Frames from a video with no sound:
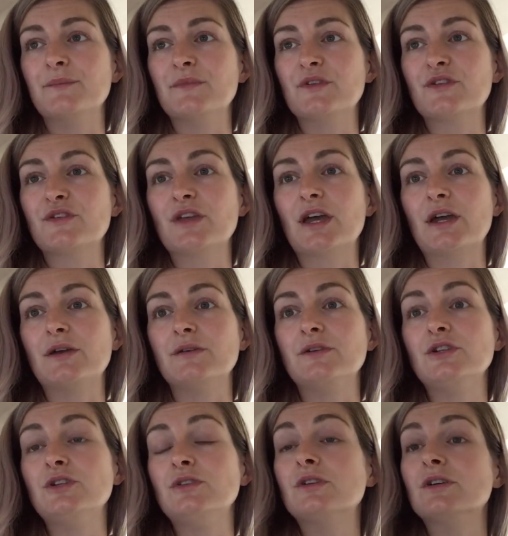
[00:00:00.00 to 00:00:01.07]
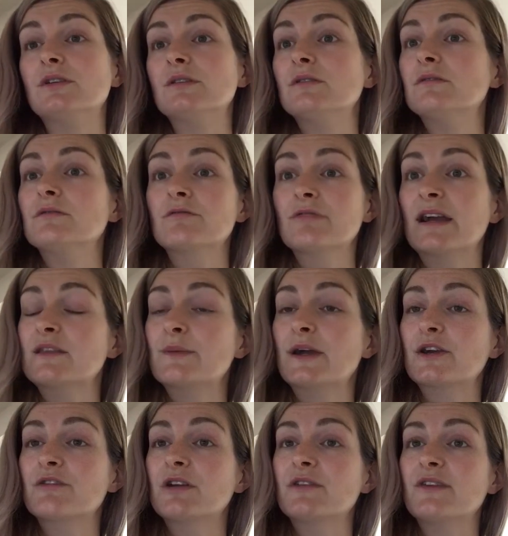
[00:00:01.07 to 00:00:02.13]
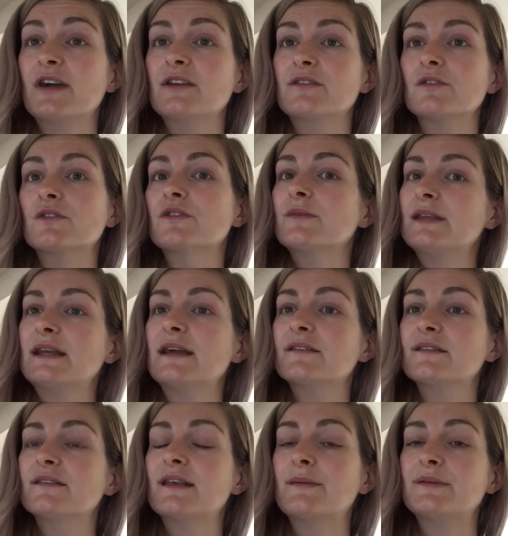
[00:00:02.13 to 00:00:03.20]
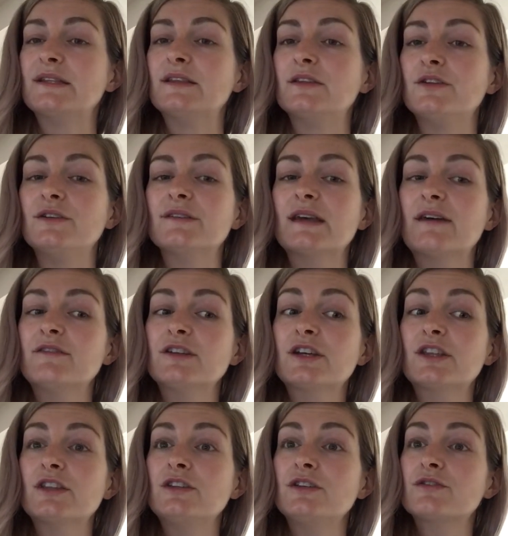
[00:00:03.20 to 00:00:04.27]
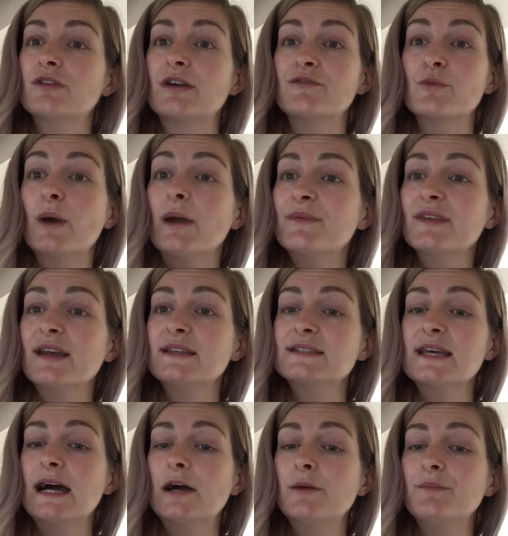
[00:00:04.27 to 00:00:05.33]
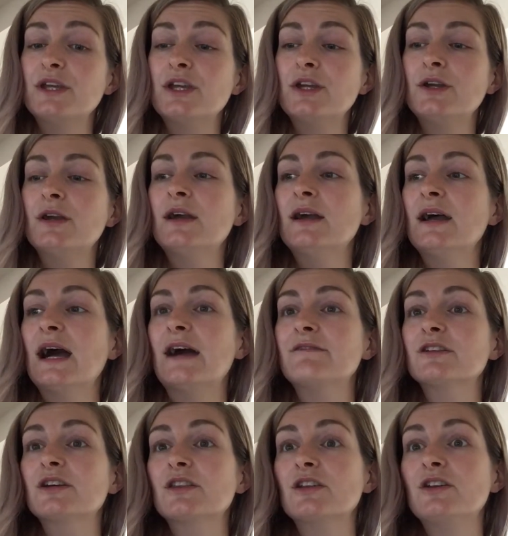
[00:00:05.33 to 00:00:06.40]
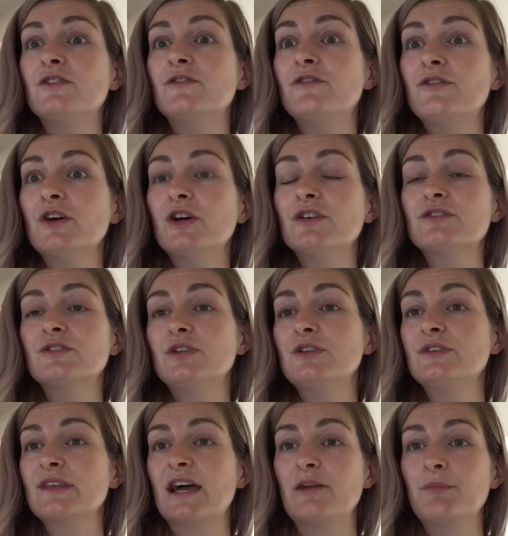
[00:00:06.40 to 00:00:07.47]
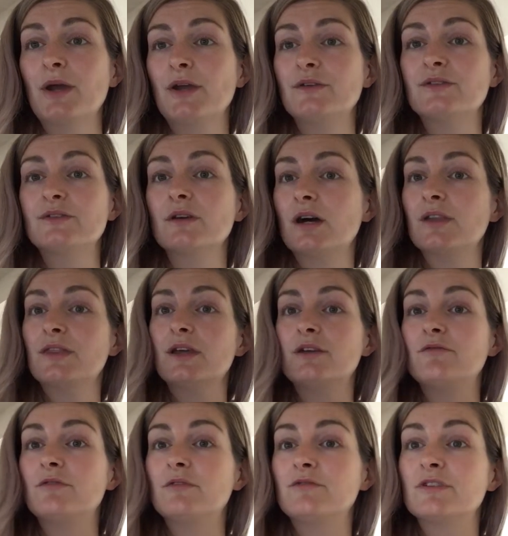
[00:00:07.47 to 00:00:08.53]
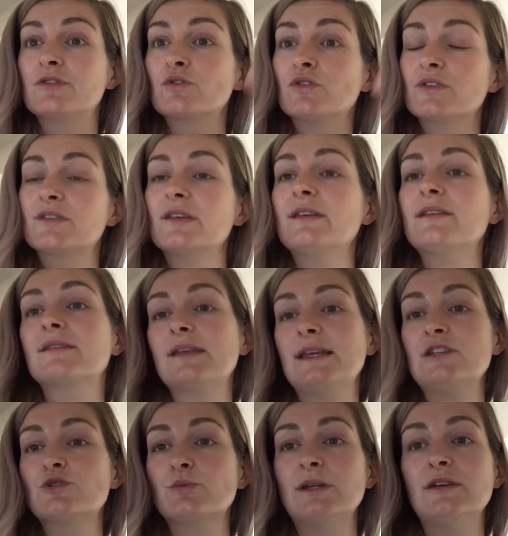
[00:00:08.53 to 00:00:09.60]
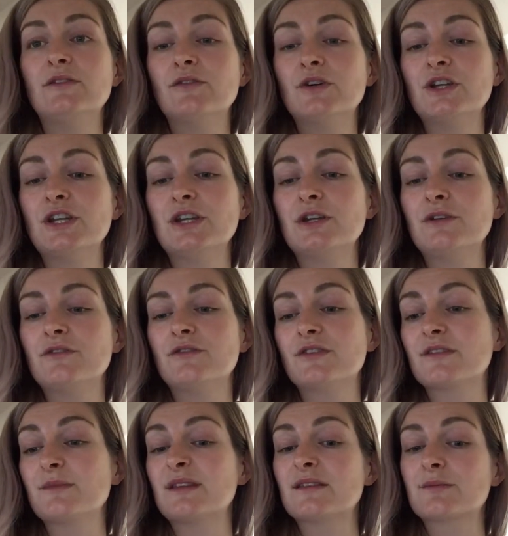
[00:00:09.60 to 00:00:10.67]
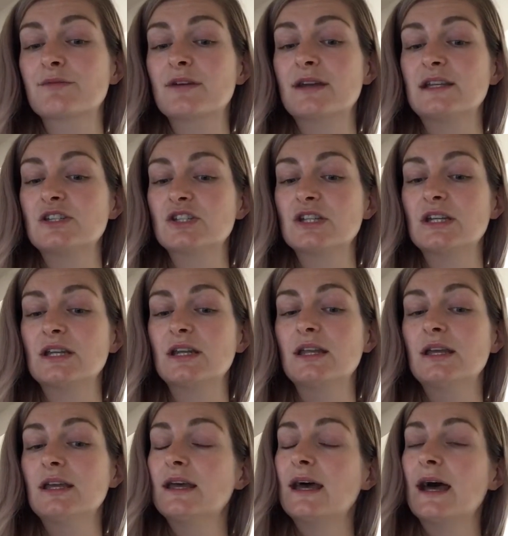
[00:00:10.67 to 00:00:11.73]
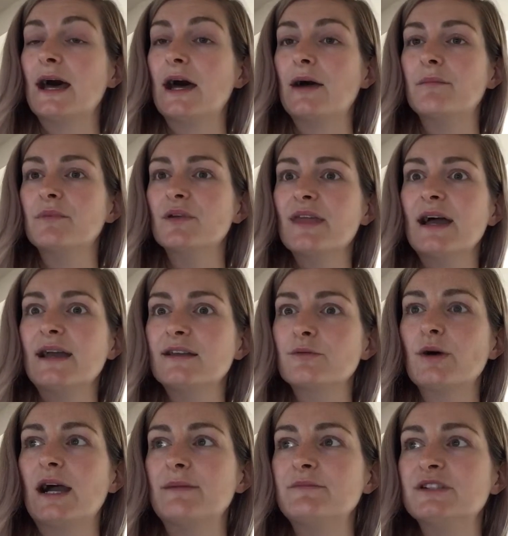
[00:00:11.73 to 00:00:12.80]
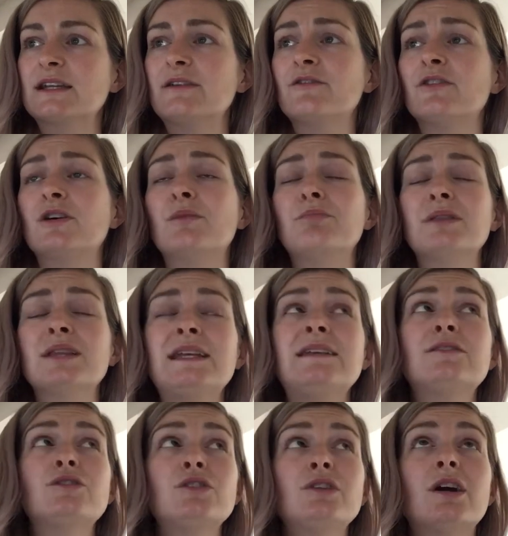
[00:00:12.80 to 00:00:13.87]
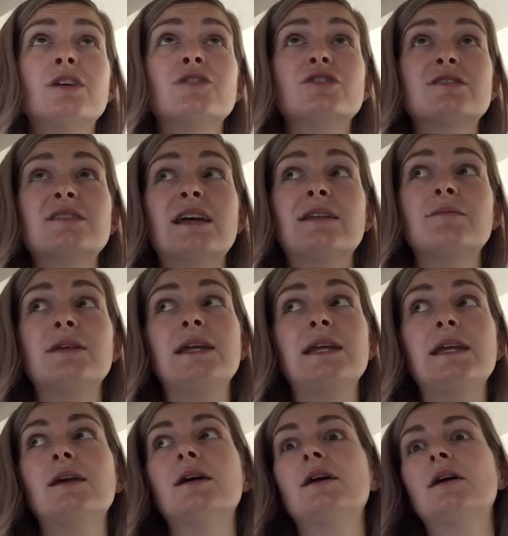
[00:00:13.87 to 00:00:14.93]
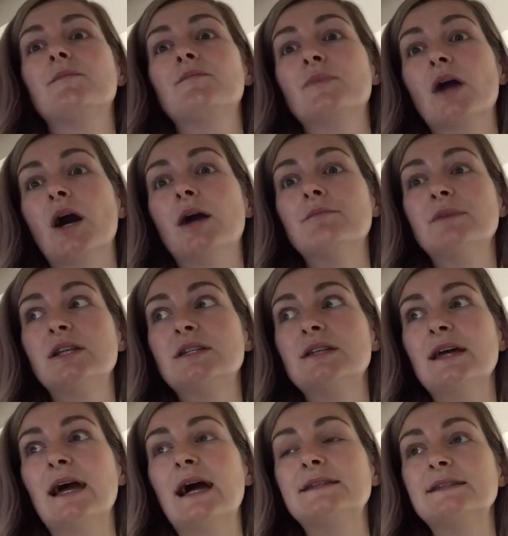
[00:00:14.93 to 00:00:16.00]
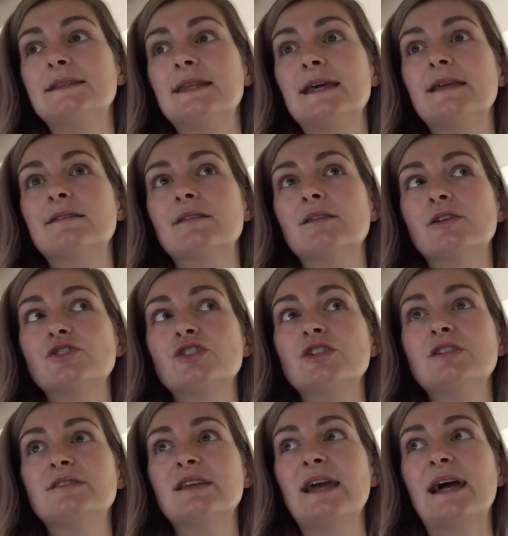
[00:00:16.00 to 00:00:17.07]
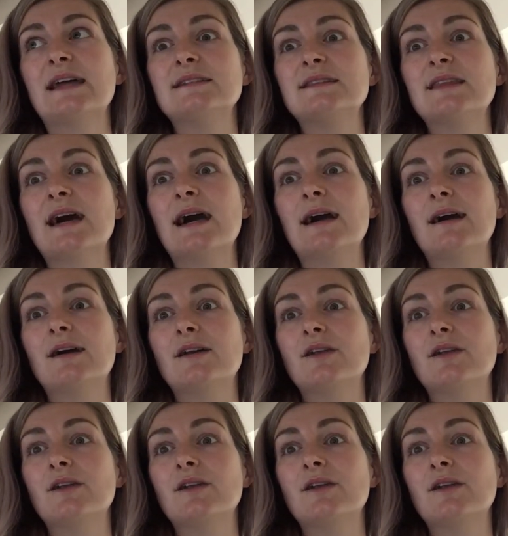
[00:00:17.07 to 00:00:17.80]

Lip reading: So you could write about coronavirus or something else that's happening in the news. Have a look at the Newsround website to help you. Have a look at the first news that I post on the resources each week for you for some inspiration. But that is what I'm looking for. Please do not just send me, on Monday I did this, and on Tuesday I did that, and